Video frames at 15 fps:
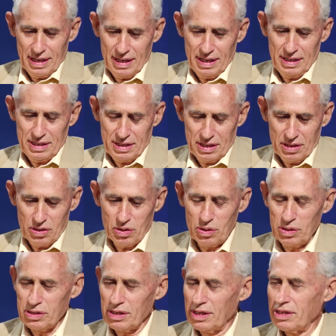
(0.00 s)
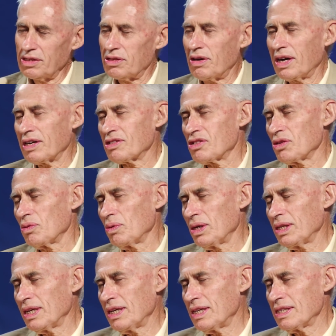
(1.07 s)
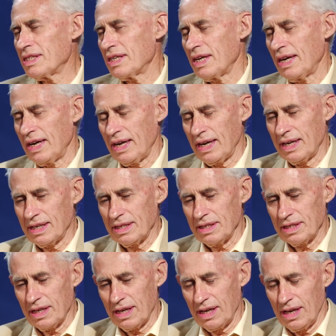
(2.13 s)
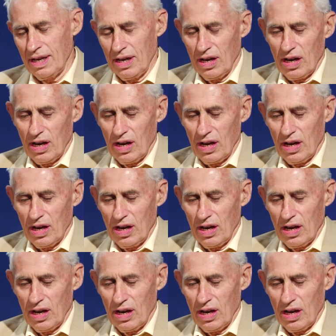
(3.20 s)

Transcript: uh, is in causal interaction with it and uh,